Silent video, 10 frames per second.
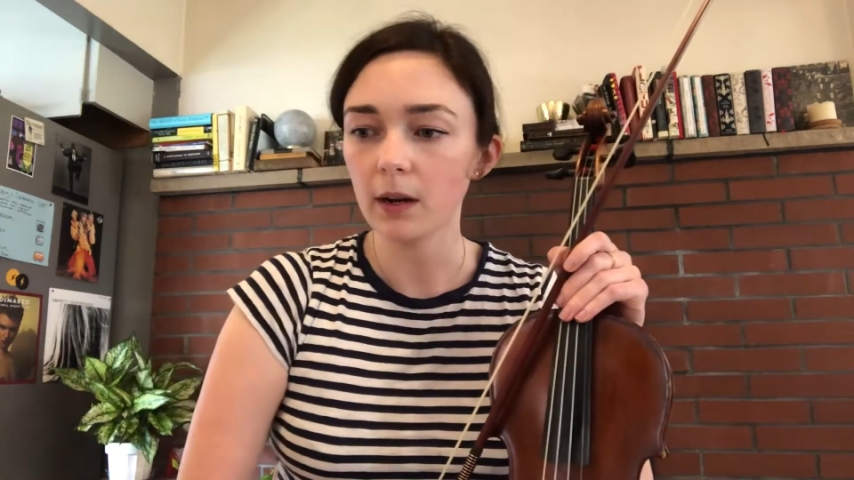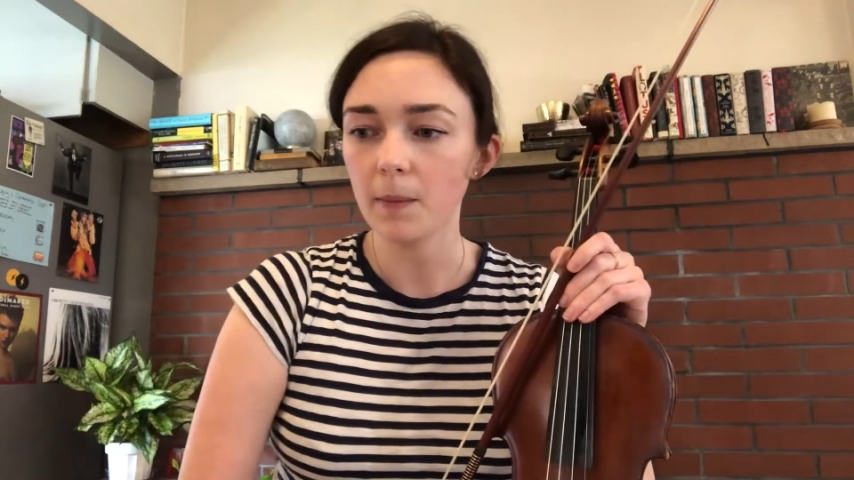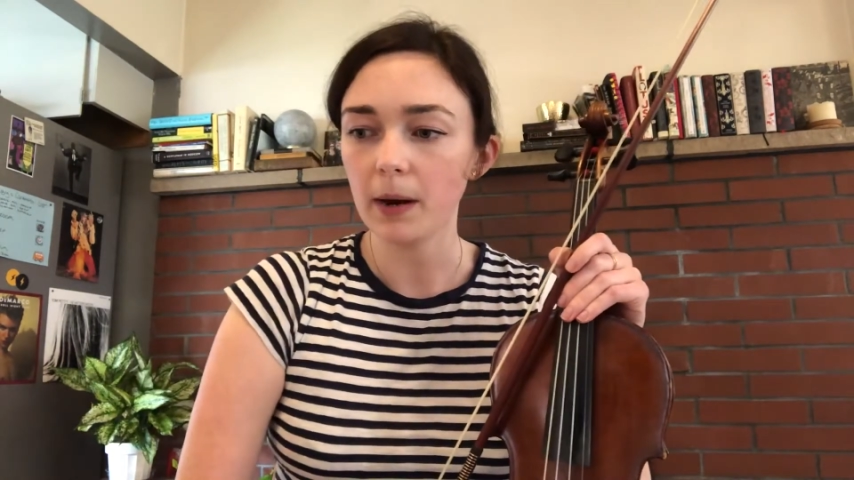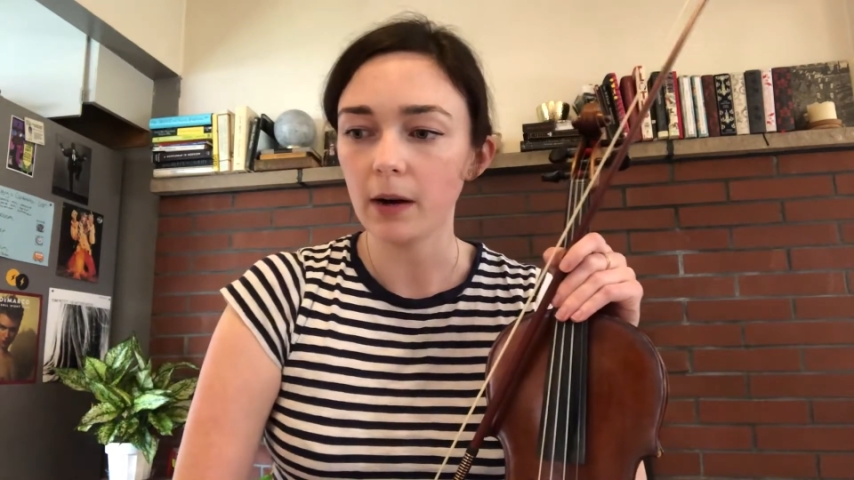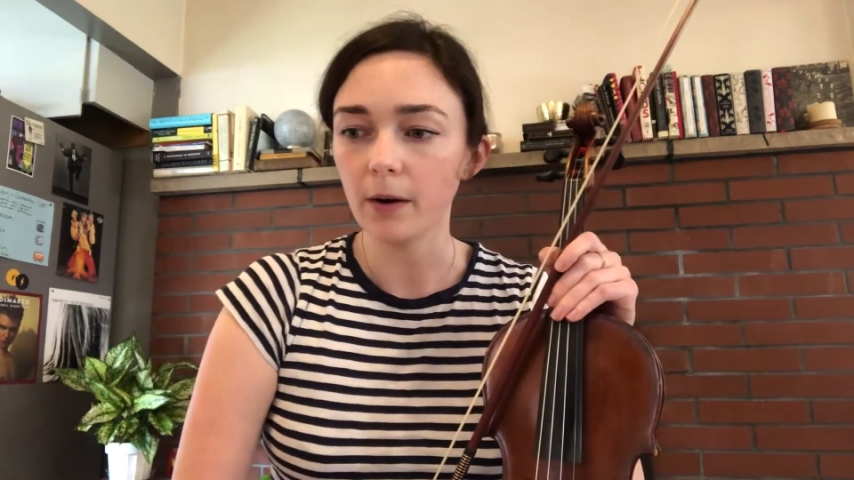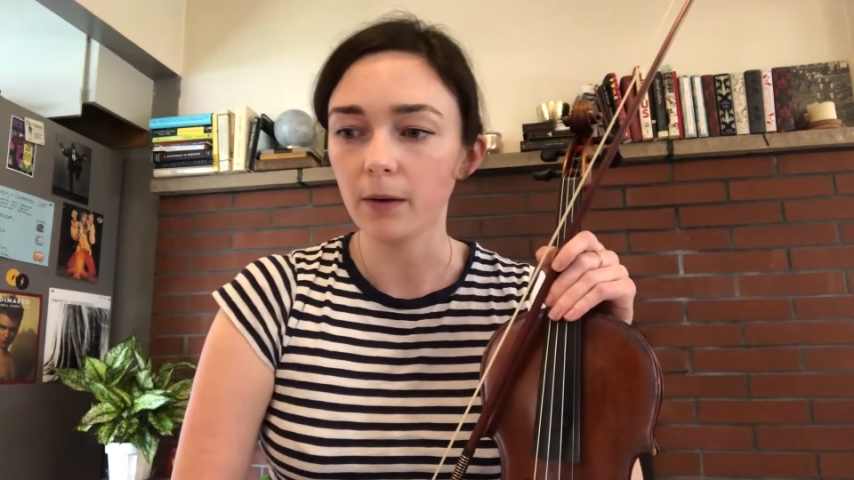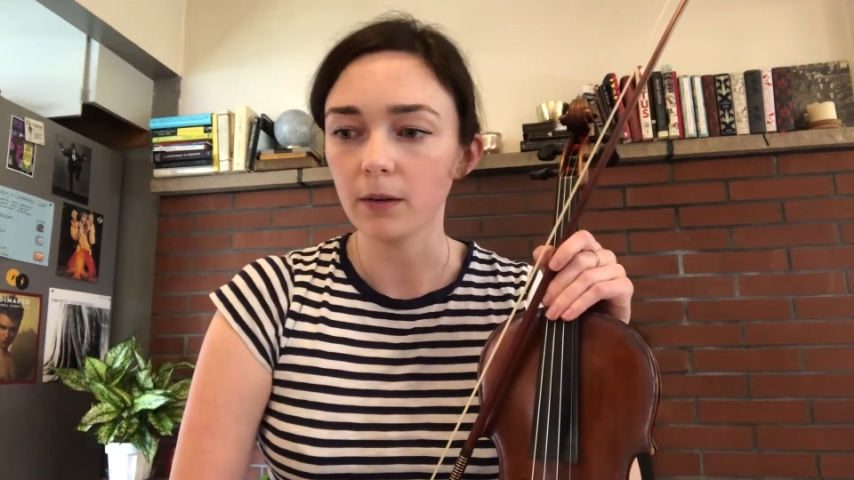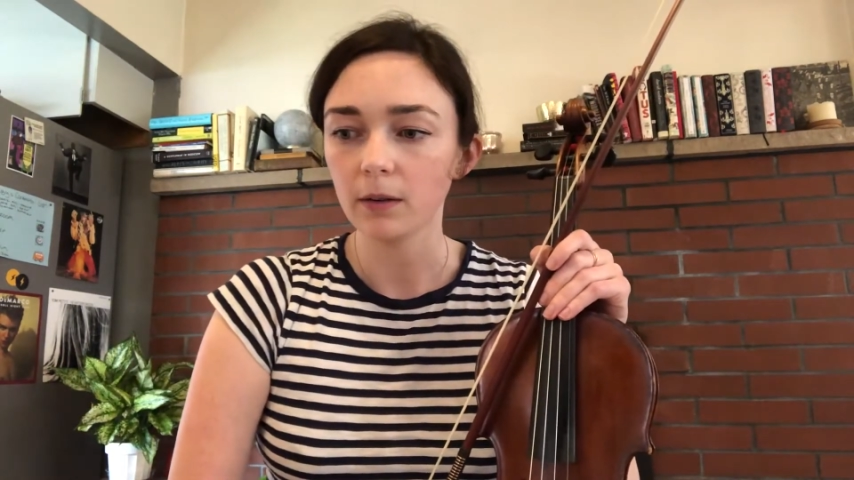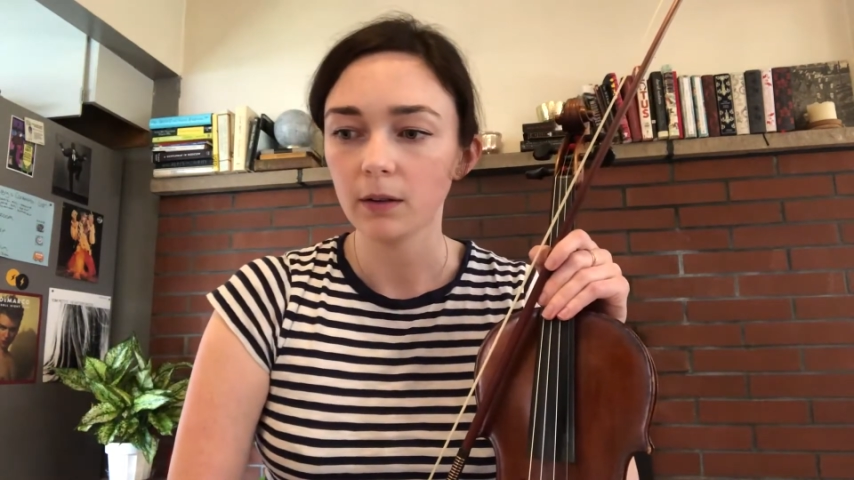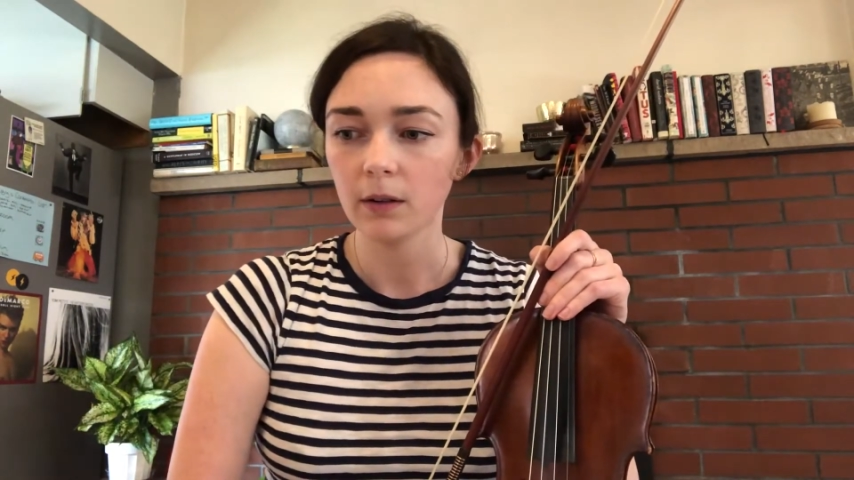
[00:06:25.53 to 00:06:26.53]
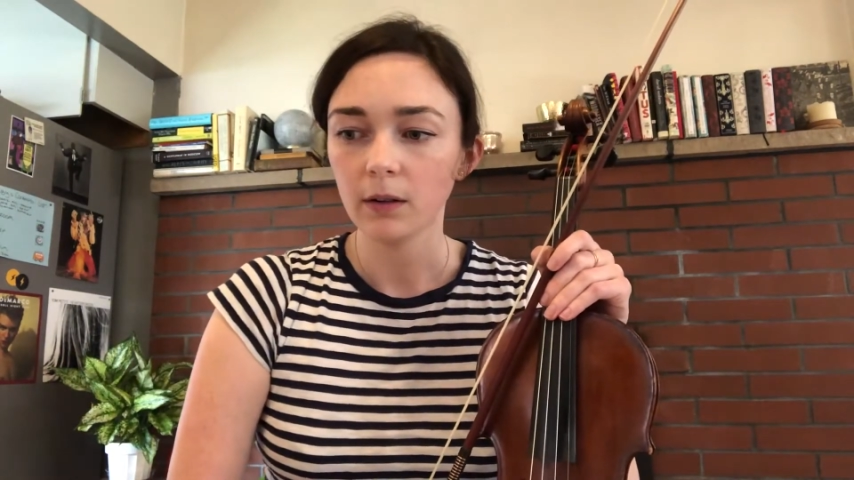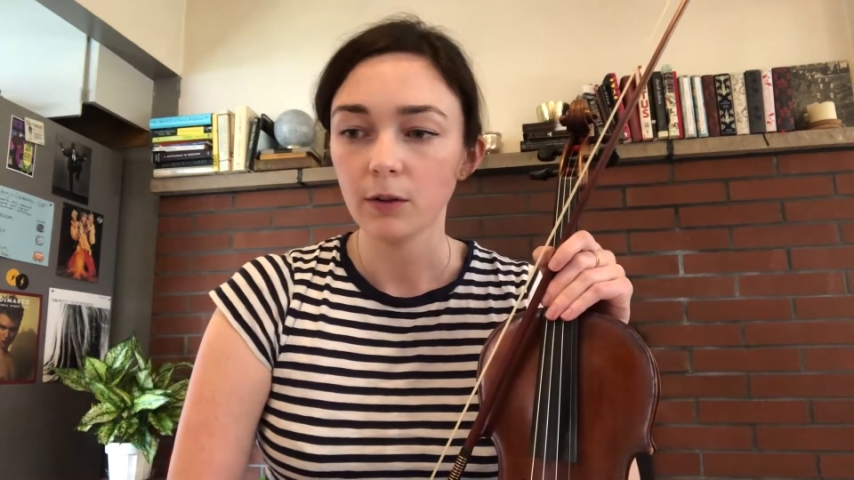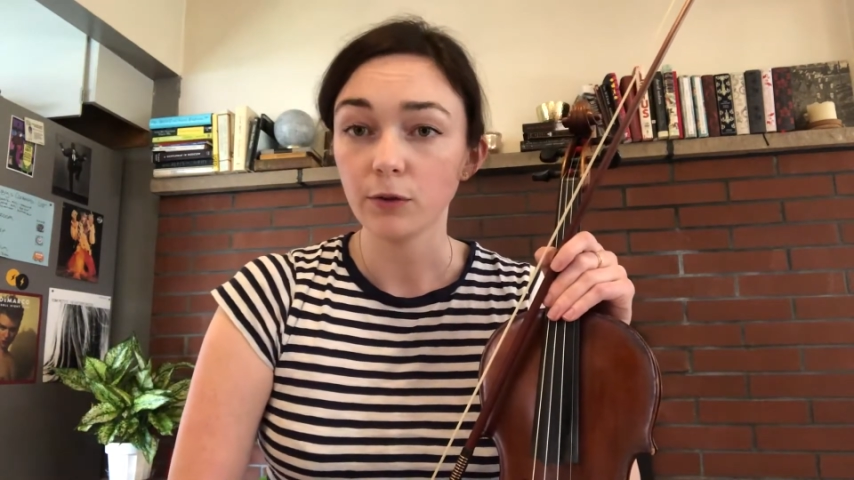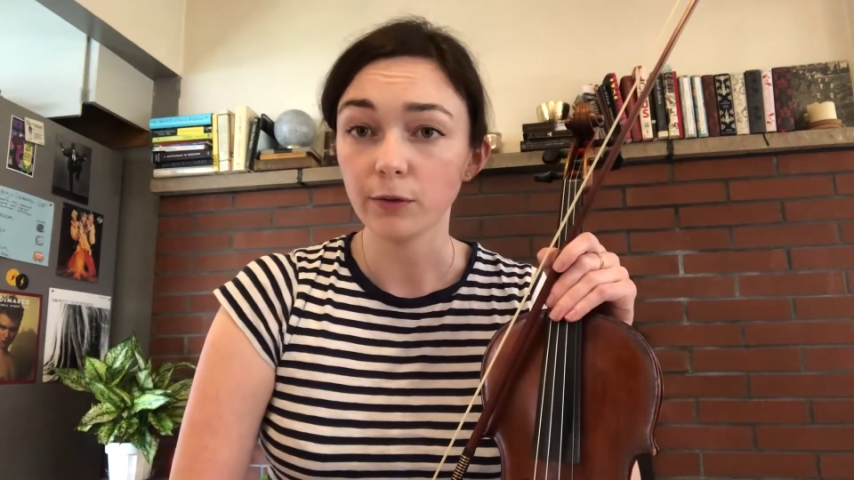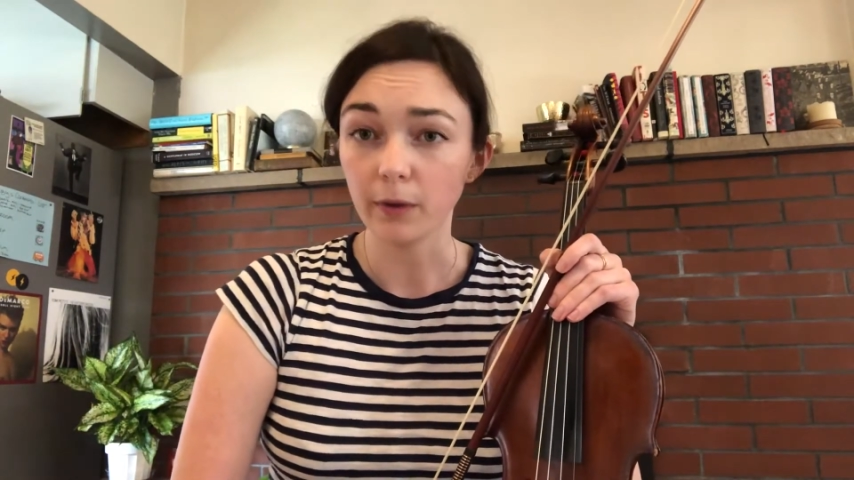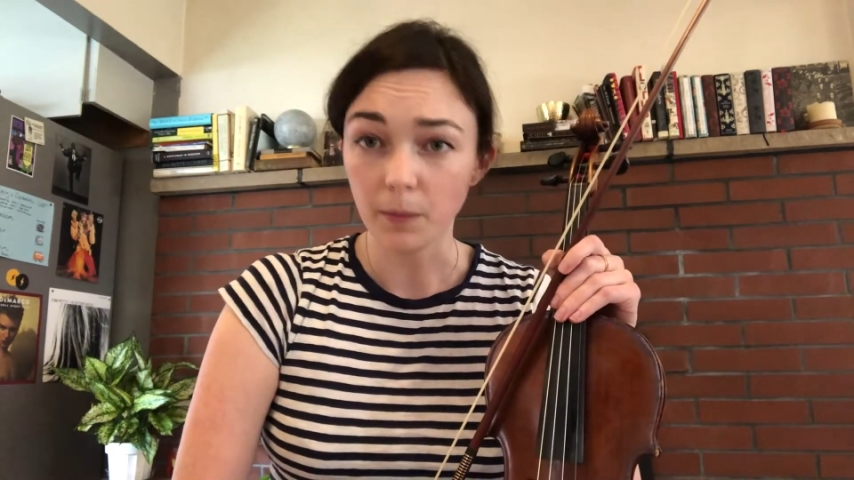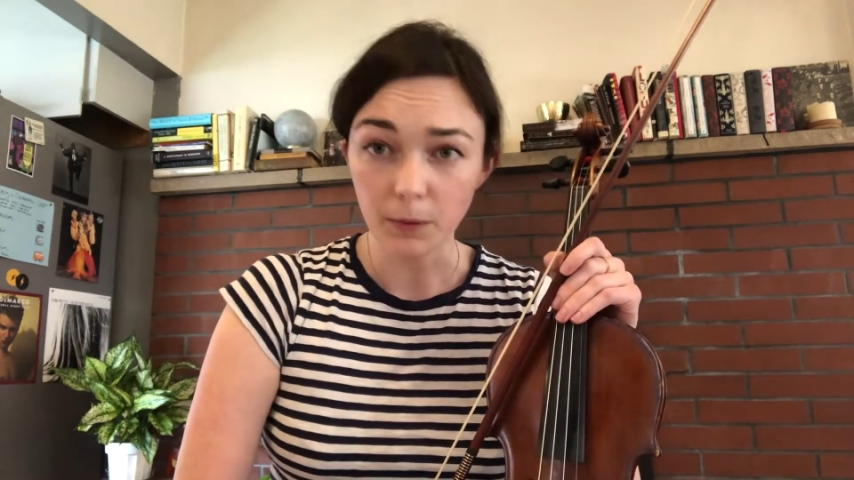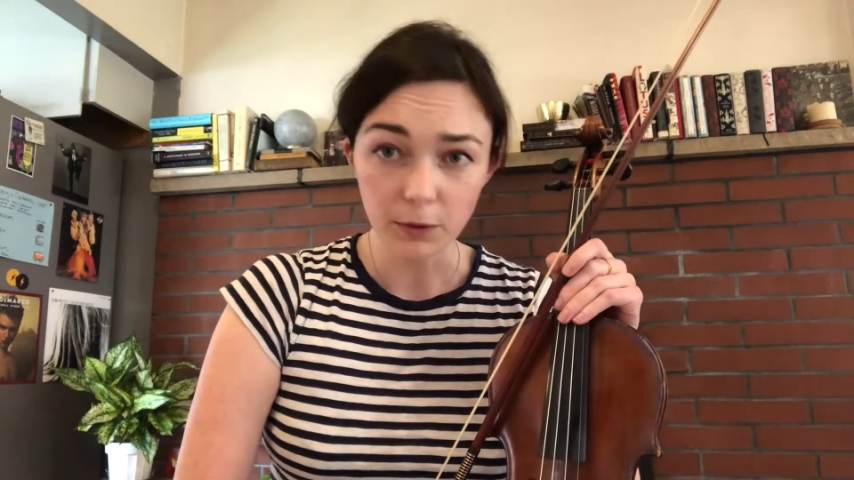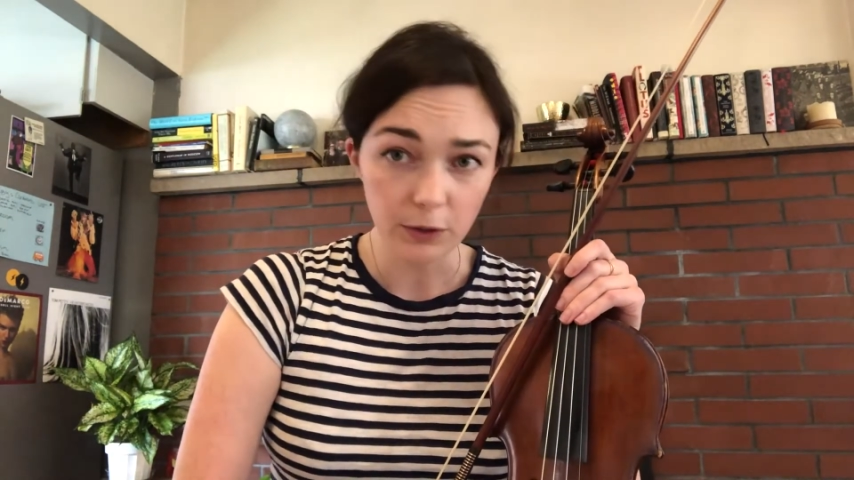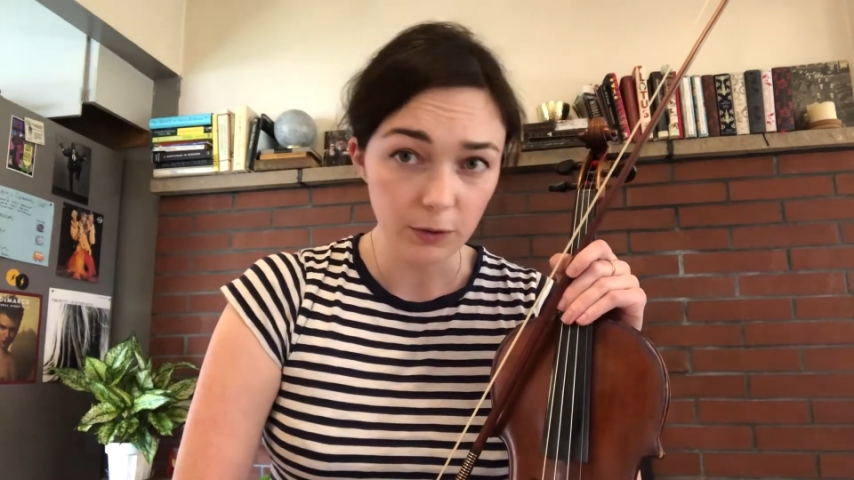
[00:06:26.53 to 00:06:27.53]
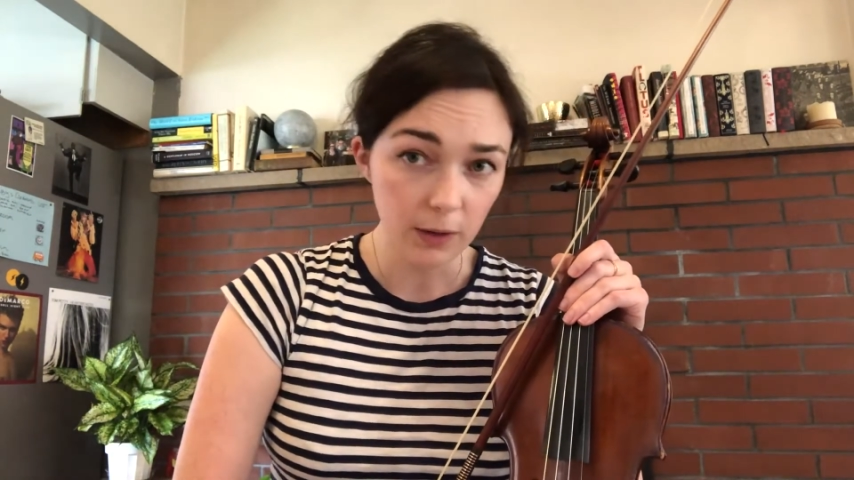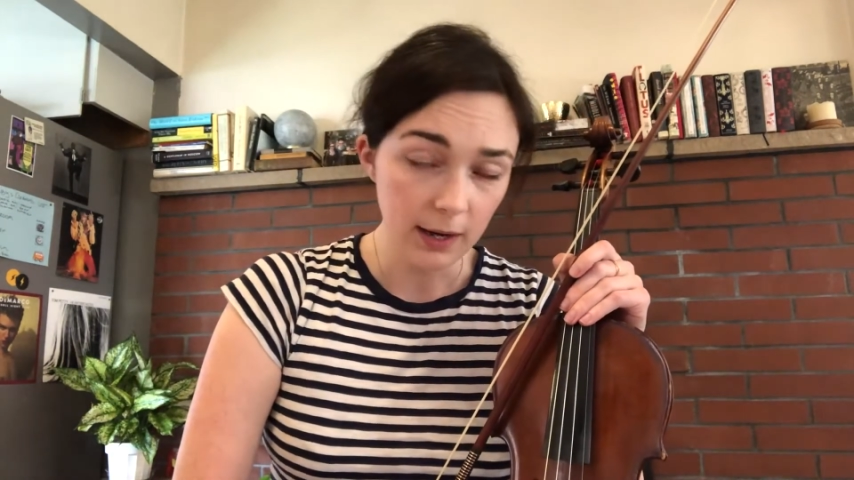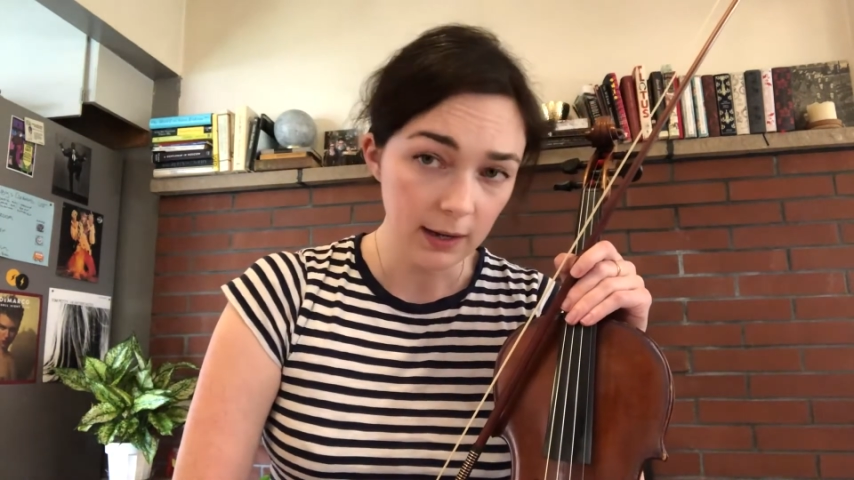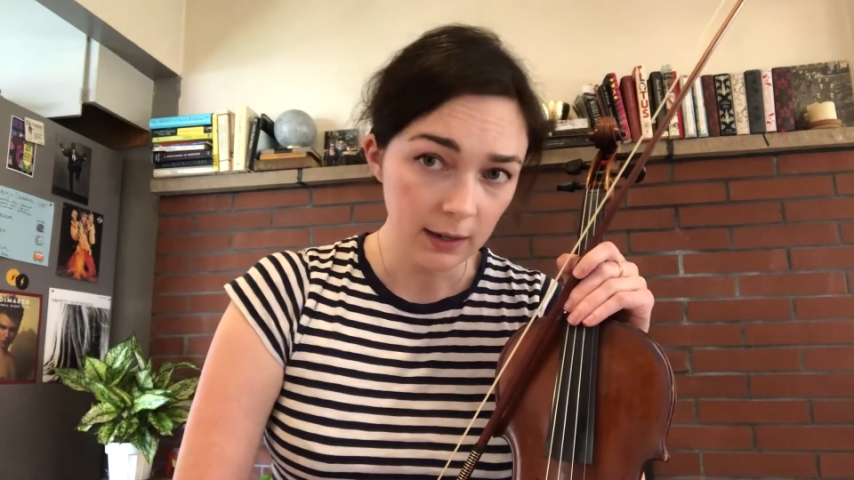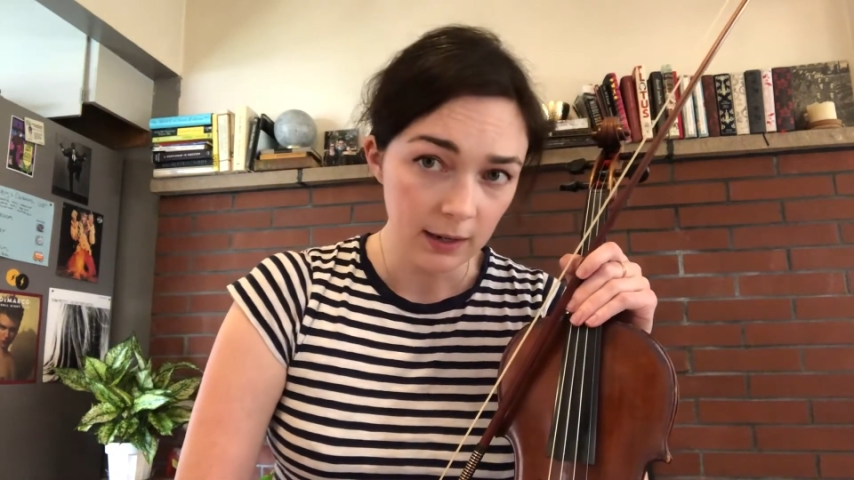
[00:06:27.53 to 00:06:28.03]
about troubleshooting,